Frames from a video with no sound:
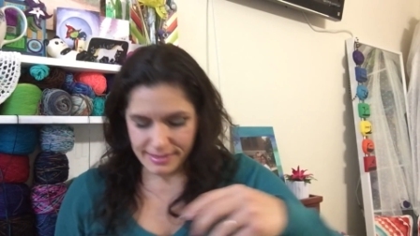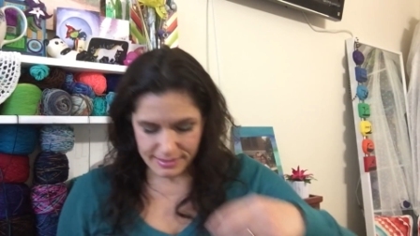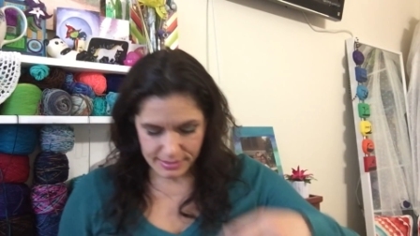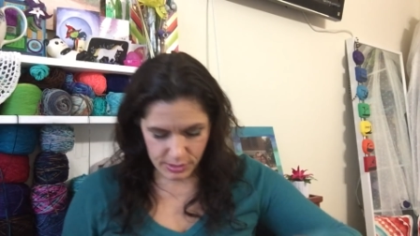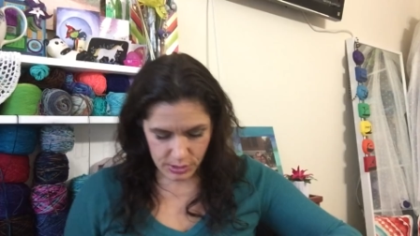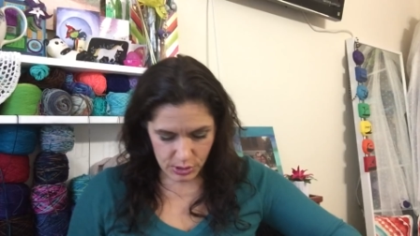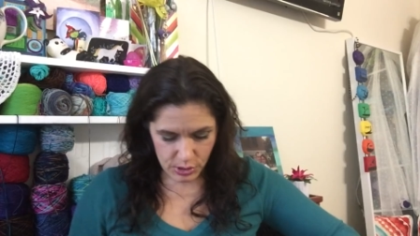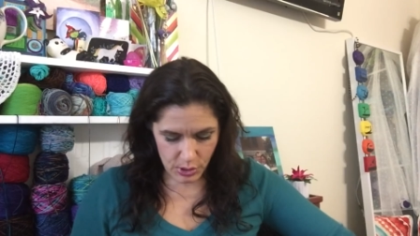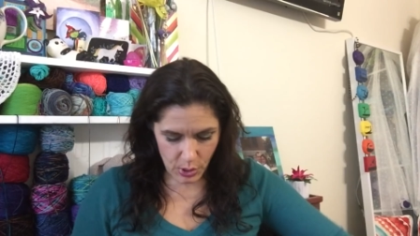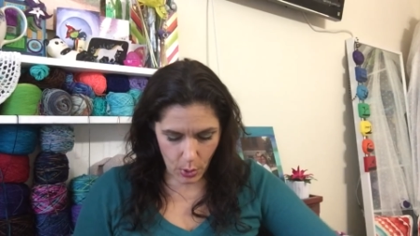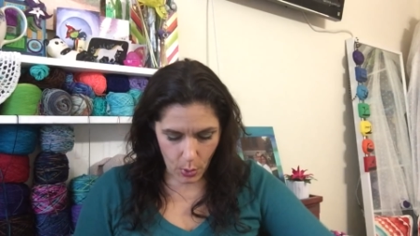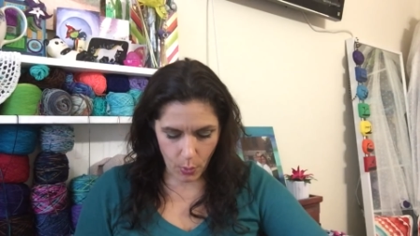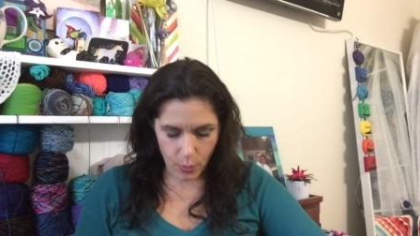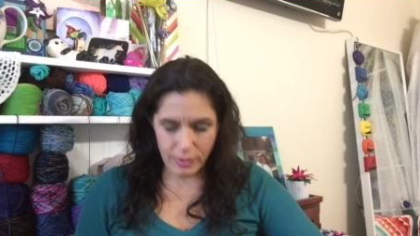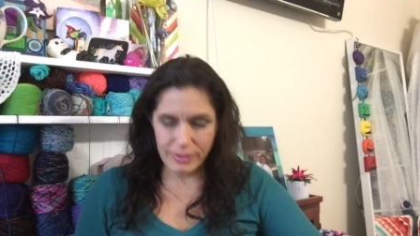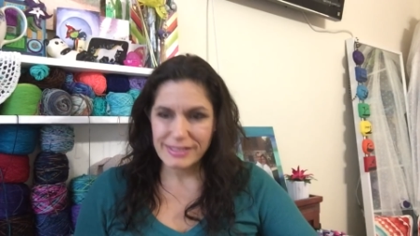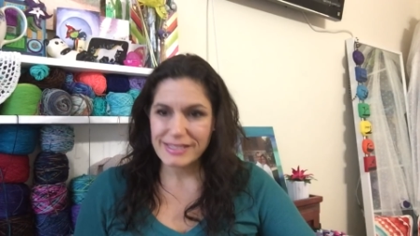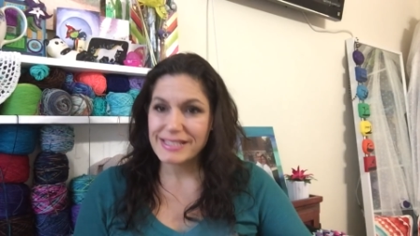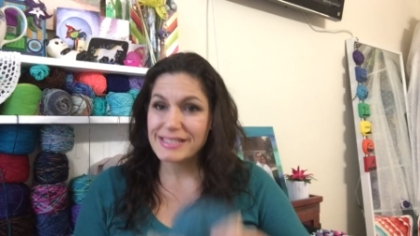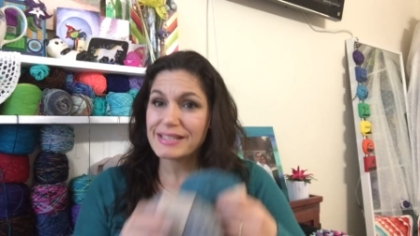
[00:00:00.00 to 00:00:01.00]
So
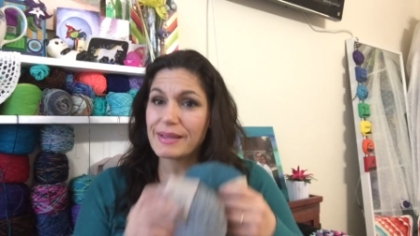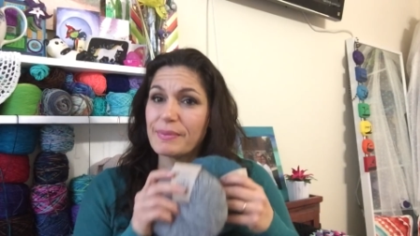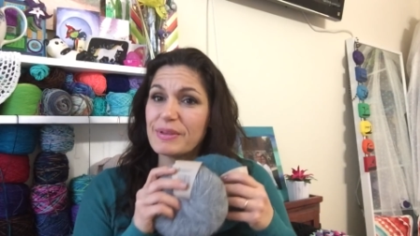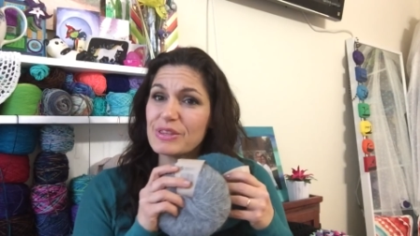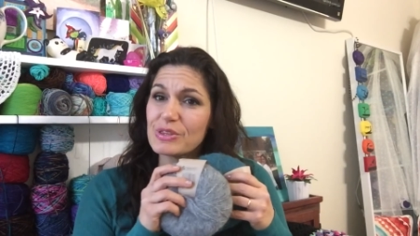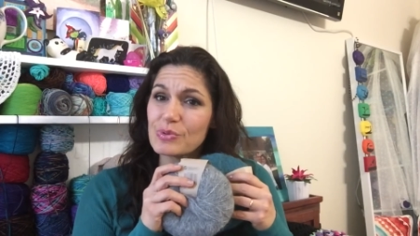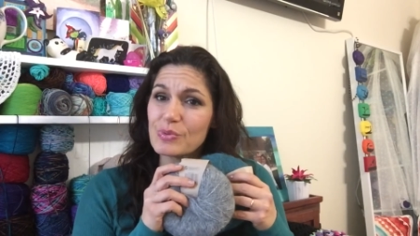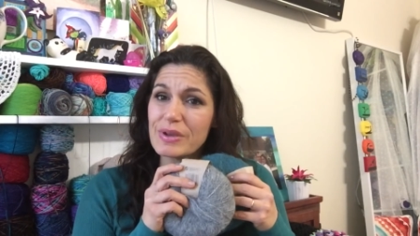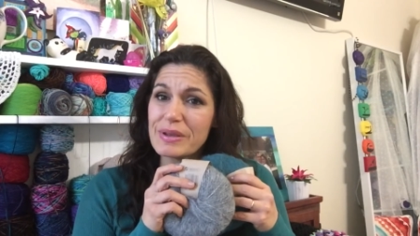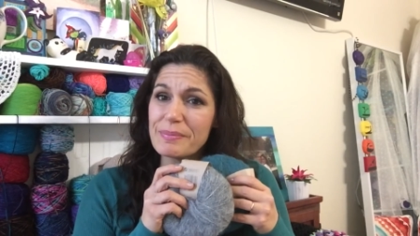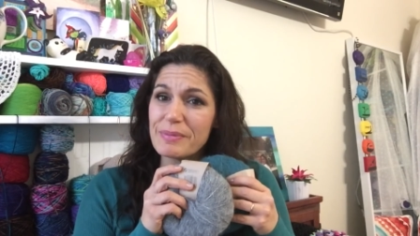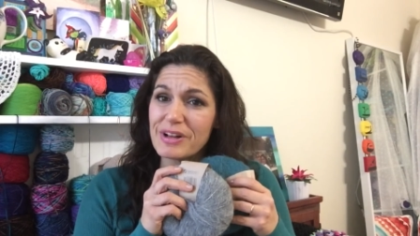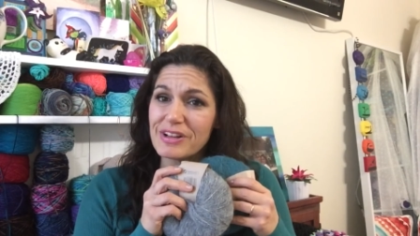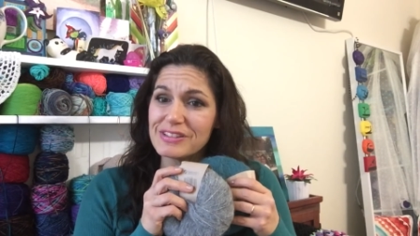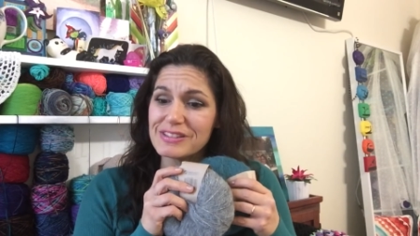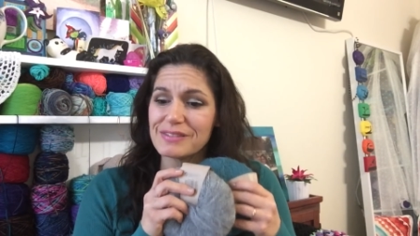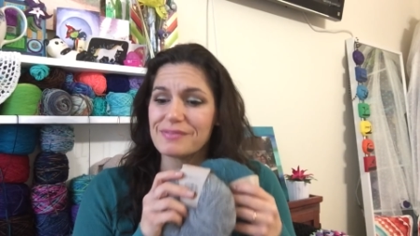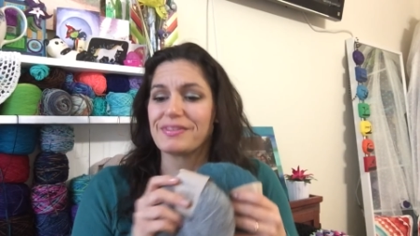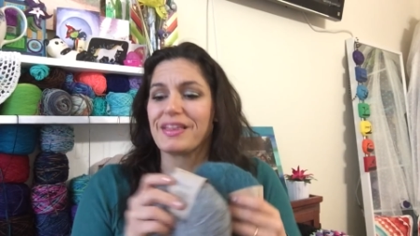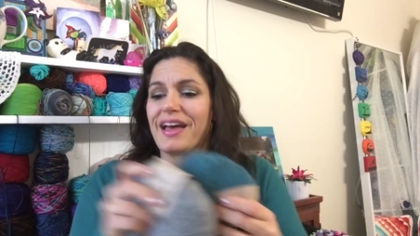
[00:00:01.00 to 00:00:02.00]
she sent me 3
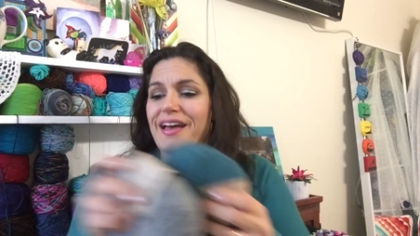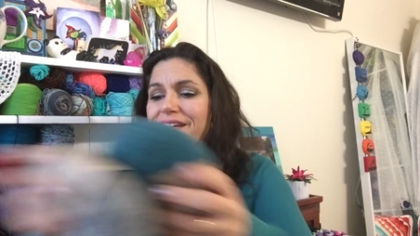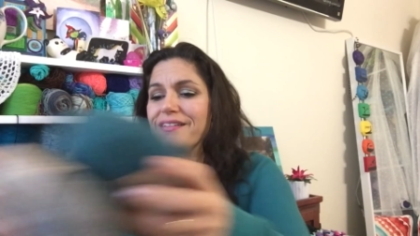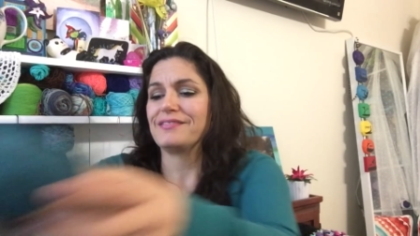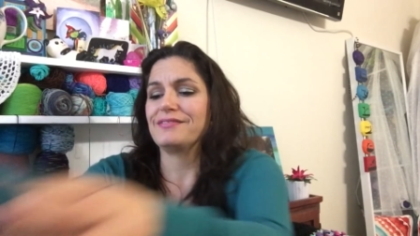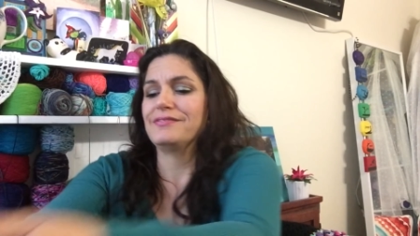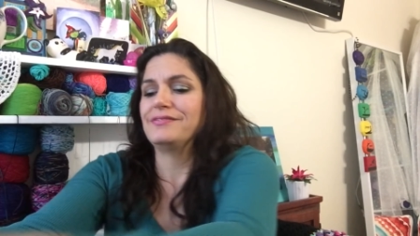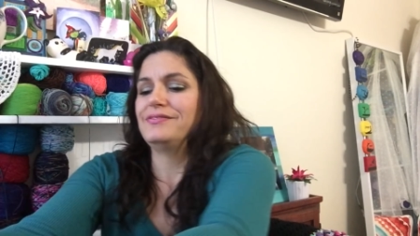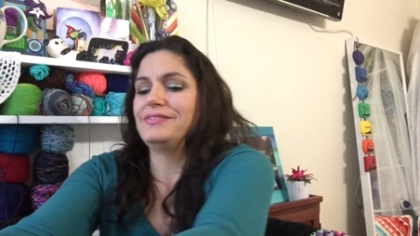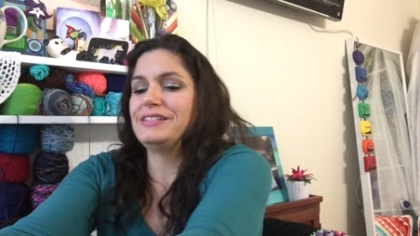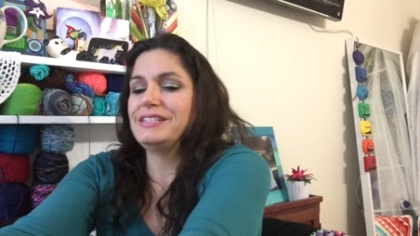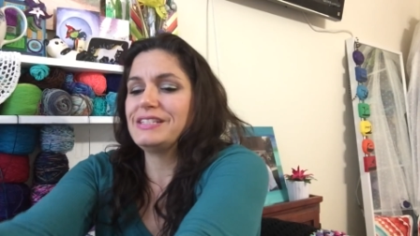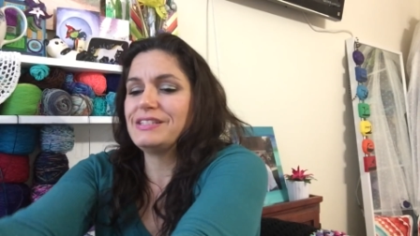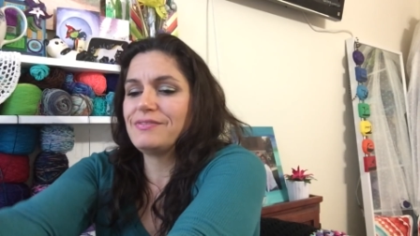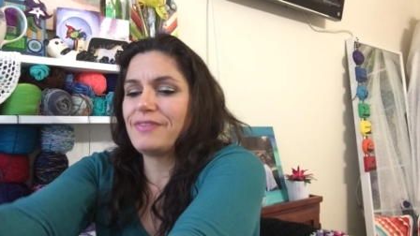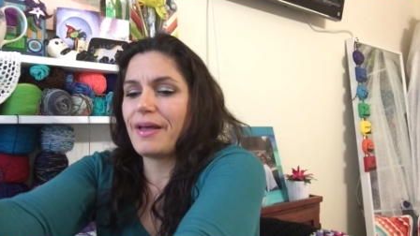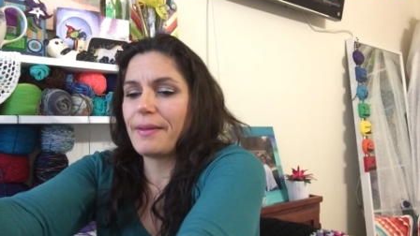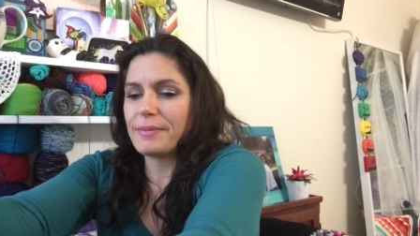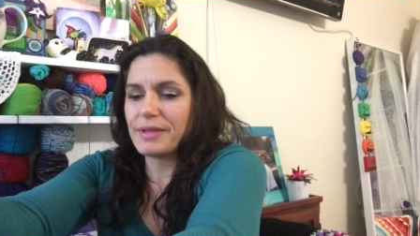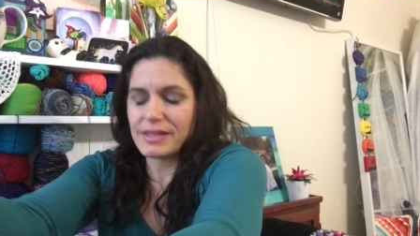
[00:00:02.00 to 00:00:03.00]
balls of that, which
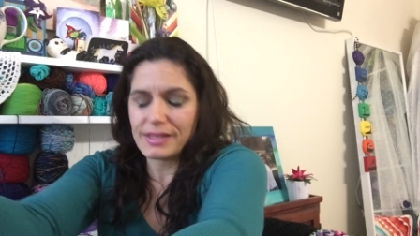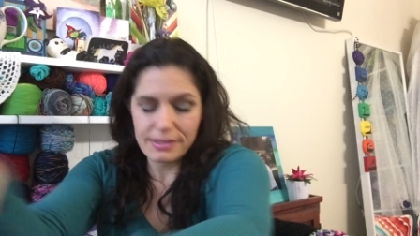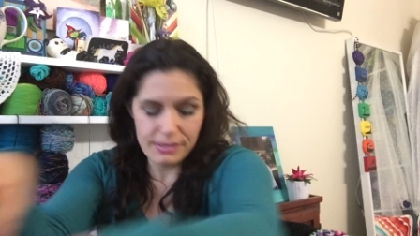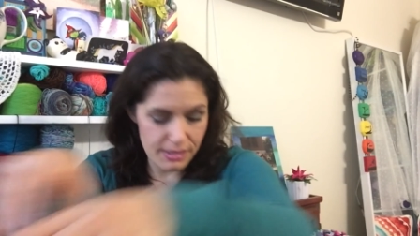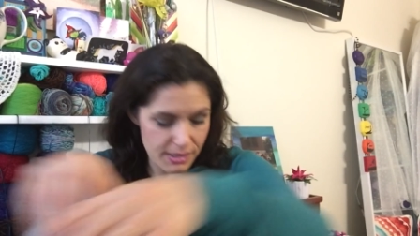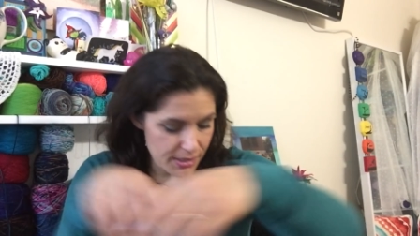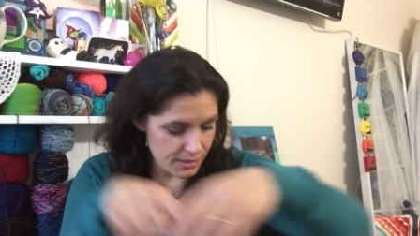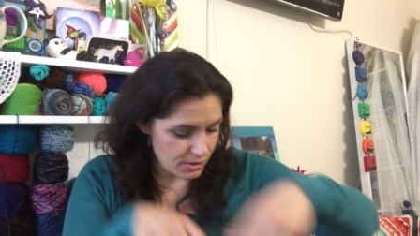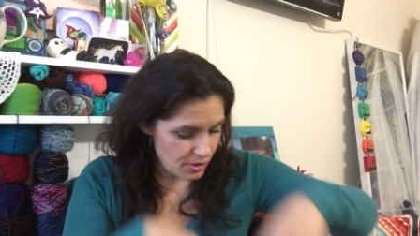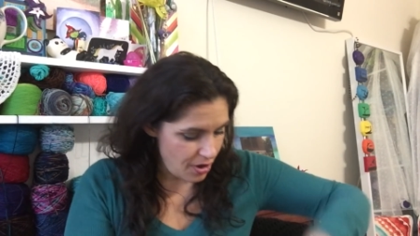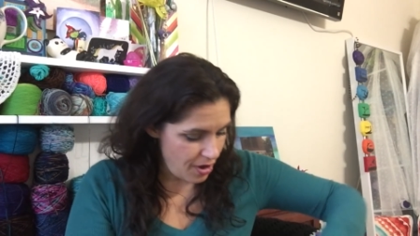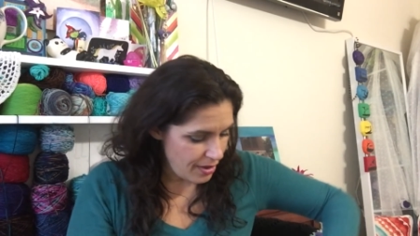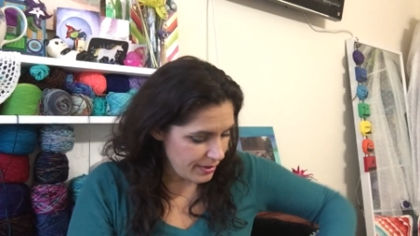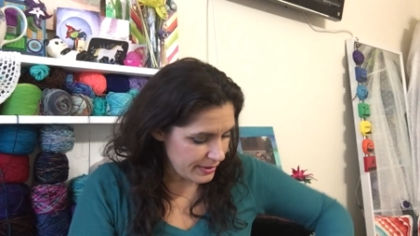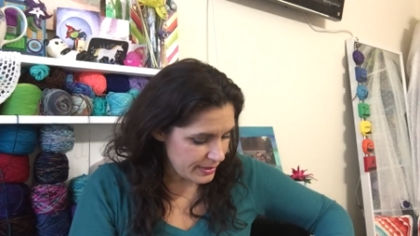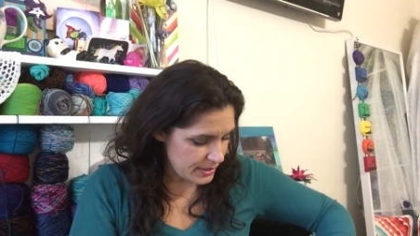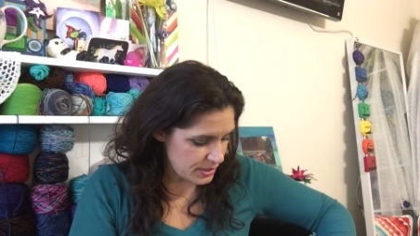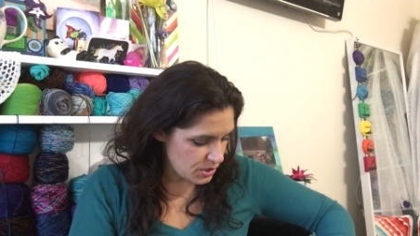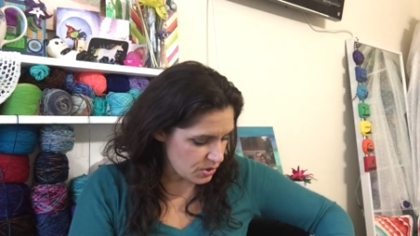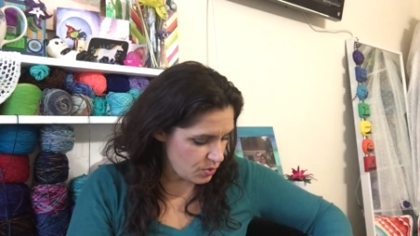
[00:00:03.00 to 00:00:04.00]
is fabulous. And it's
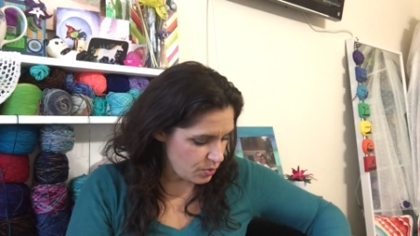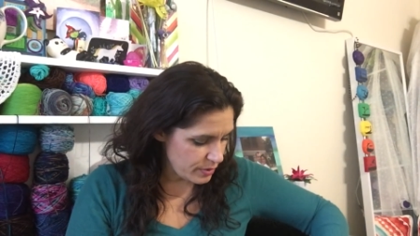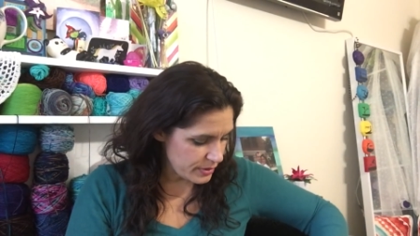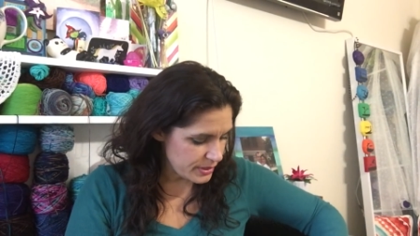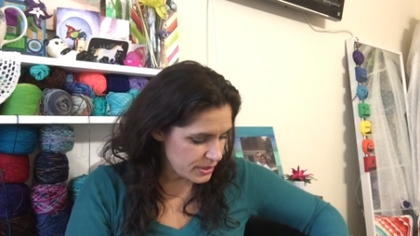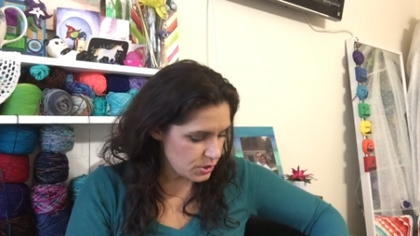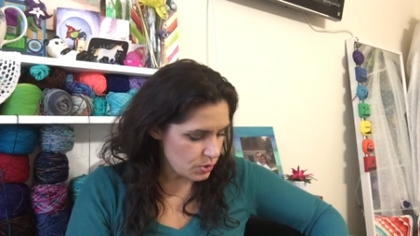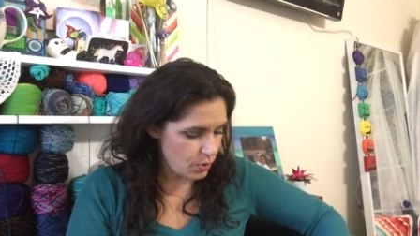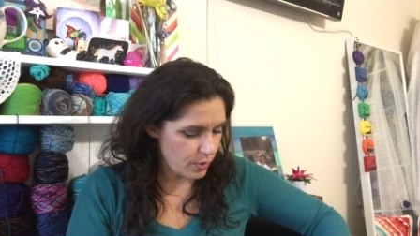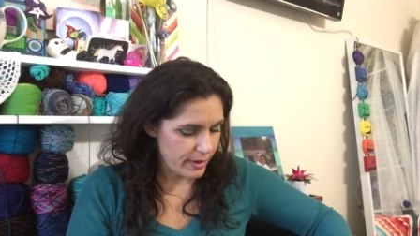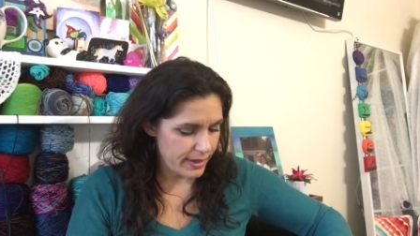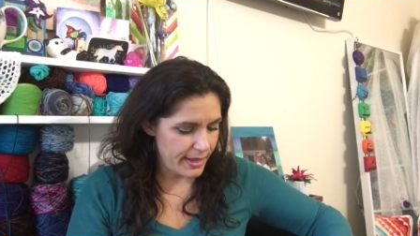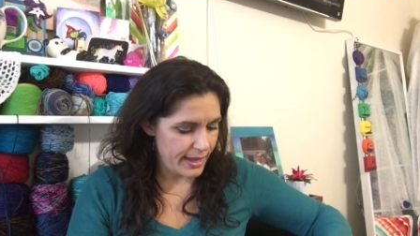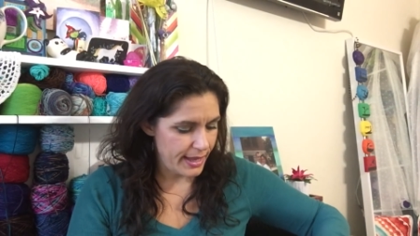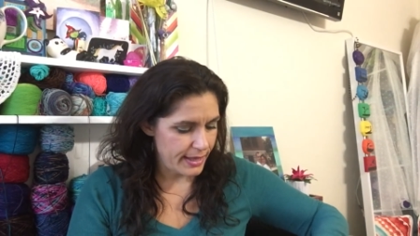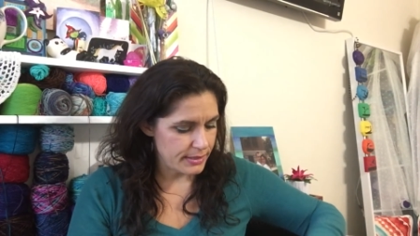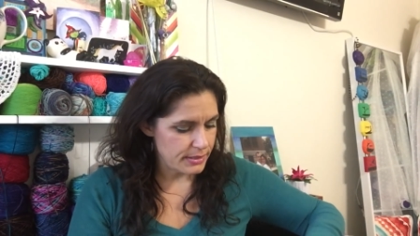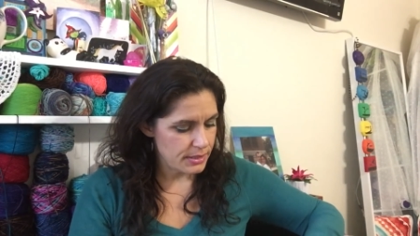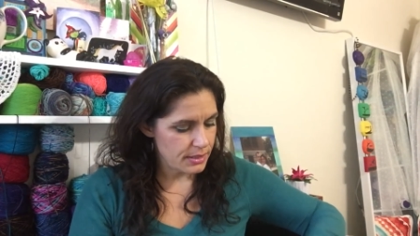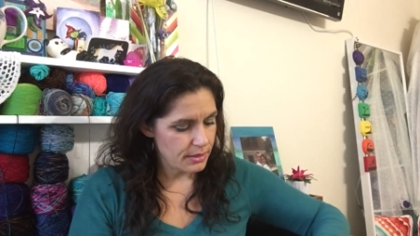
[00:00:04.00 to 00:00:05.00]
all in this gorgeous
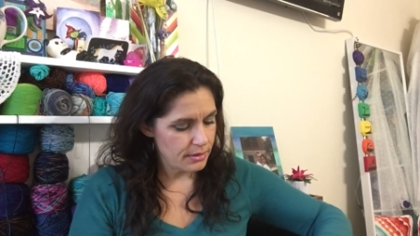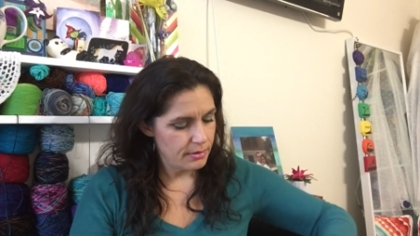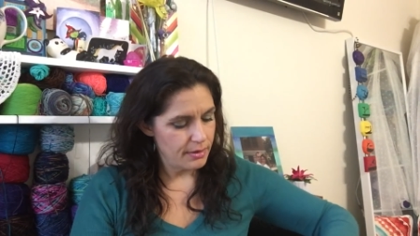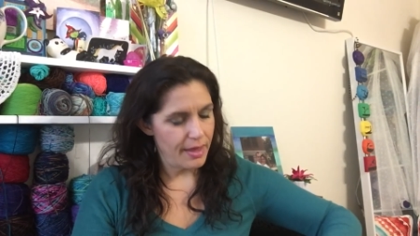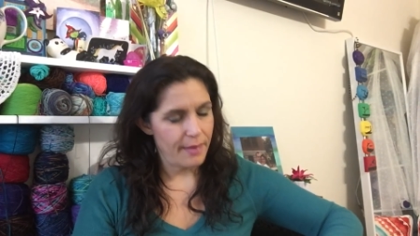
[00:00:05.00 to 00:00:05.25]
organza.